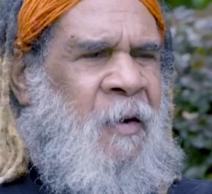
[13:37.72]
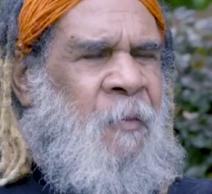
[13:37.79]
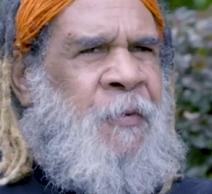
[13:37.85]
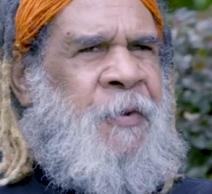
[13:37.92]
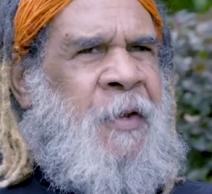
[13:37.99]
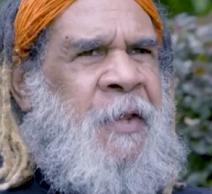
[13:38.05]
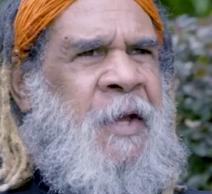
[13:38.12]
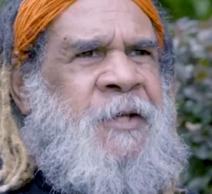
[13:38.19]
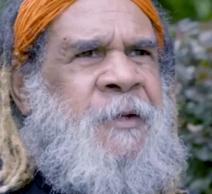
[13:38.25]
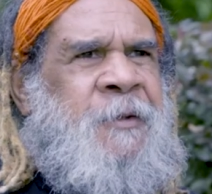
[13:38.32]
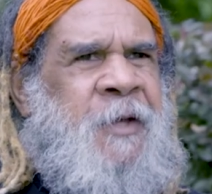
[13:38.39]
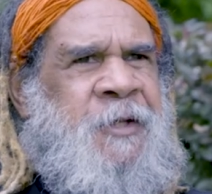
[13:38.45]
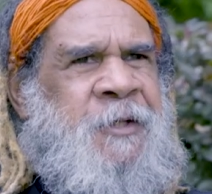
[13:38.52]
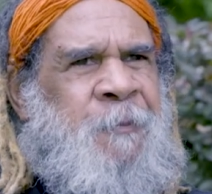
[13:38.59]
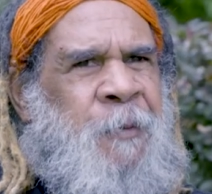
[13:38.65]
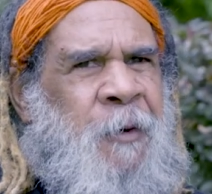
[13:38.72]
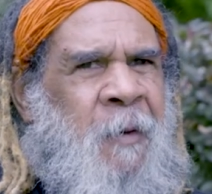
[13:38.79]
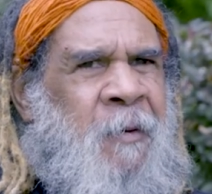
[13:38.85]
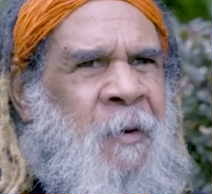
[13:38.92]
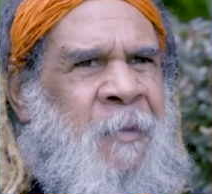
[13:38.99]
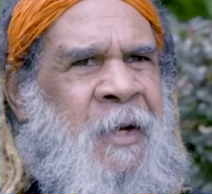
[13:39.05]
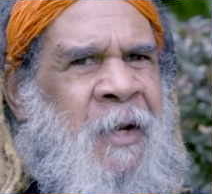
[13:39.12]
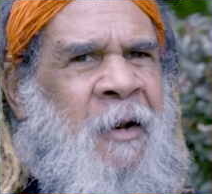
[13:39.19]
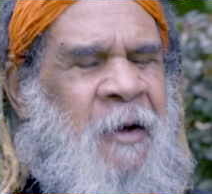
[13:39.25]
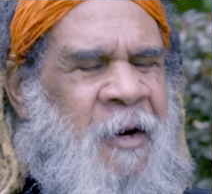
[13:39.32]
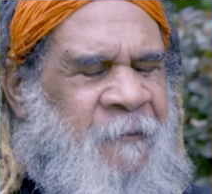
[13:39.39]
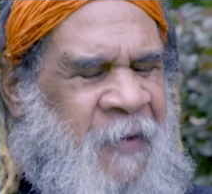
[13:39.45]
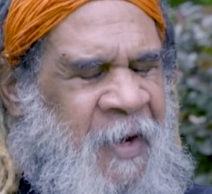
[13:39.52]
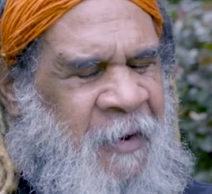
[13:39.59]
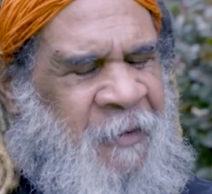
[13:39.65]
Well, there's a problem in a
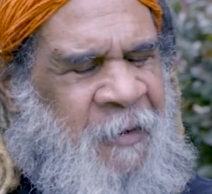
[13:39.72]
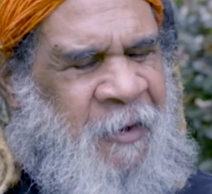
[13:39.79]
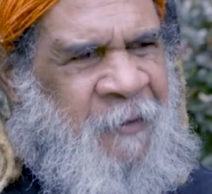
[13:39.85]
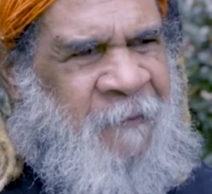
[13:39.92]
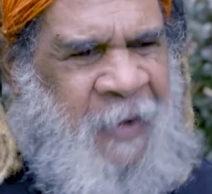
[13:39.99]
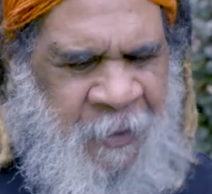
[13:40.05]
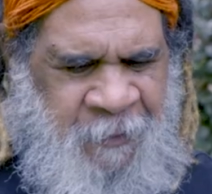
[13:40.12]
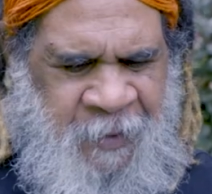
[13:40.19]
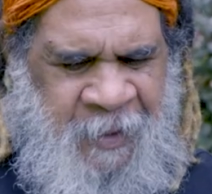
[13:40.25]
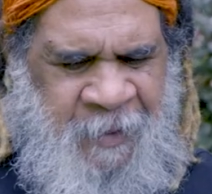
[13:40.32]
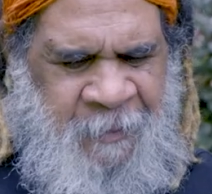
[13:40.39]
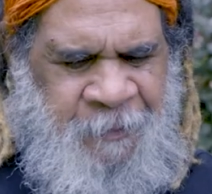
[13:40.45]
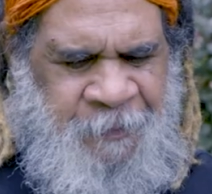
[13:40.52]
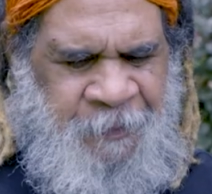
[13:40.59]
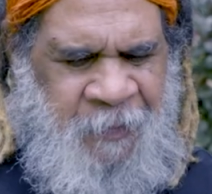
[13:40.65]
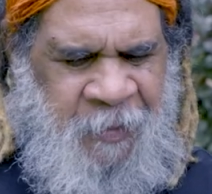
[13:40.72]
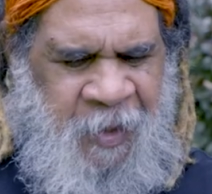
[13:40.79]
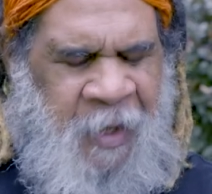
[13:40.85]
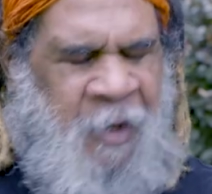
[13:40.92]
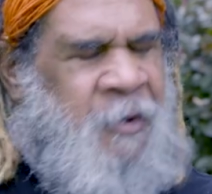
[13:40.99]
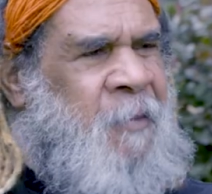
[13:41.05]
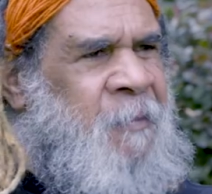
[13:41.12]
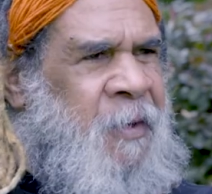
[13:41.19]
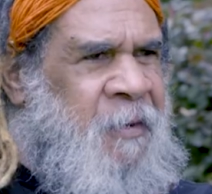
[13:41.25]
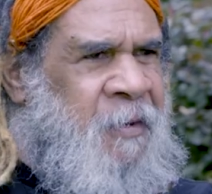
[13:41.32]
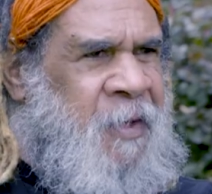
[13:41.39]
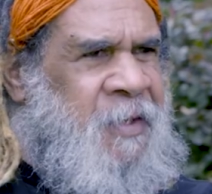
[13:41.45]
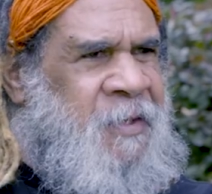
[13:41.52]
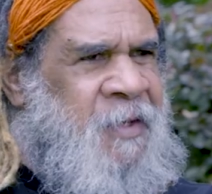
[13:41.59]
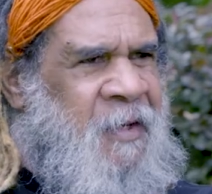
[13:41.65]
lot of our
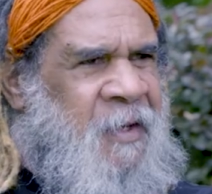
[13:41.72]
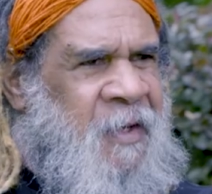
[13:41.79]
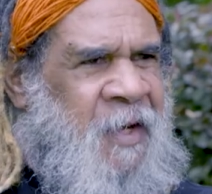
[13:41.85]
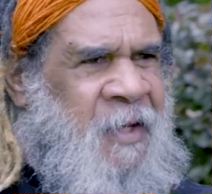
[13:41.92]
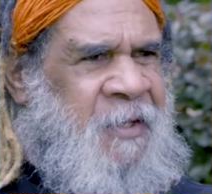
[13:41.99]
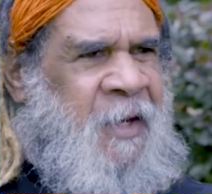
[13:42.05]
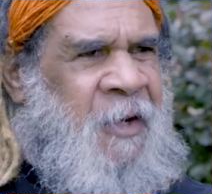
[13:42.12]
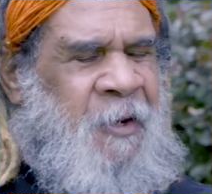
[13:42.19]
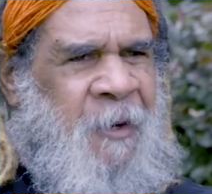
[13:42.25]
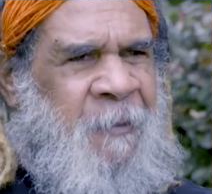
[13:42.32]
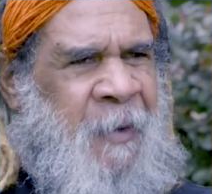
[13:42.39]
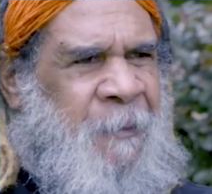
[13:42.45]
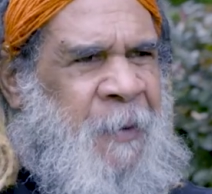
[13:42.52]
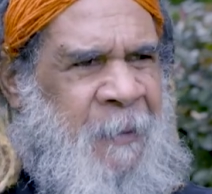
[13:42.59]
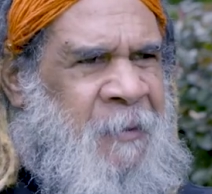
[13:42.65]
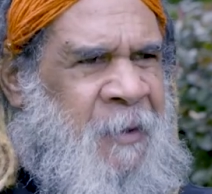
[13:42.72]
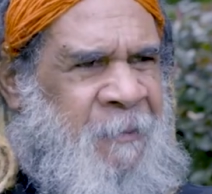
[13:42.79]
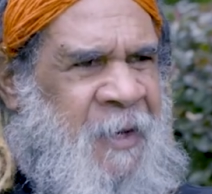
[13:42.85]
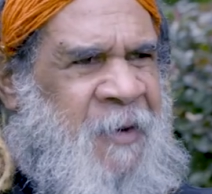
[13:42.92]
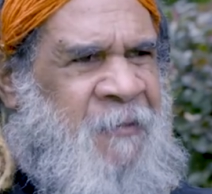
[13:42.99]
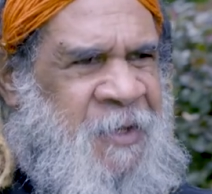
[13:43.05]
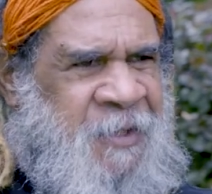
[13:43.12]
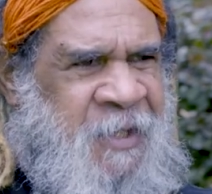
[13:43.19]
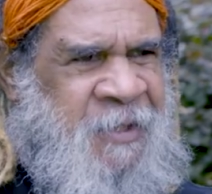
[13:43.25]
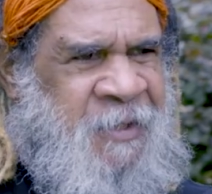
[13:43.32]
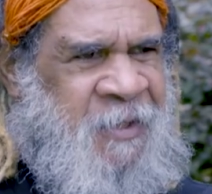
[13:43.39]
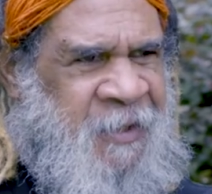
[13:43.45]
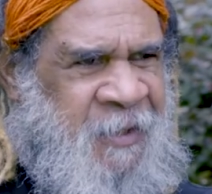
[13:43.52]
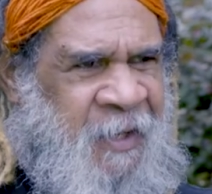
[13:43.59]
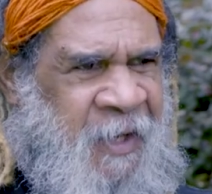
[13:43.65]
communities, is that a lot of our people have been
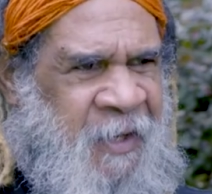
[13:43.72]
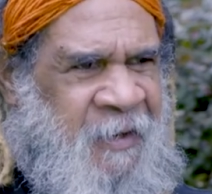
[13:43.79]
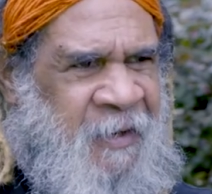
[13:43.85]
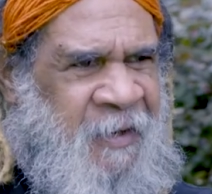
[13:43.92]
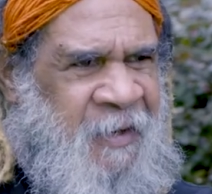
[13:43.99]
resistant to that.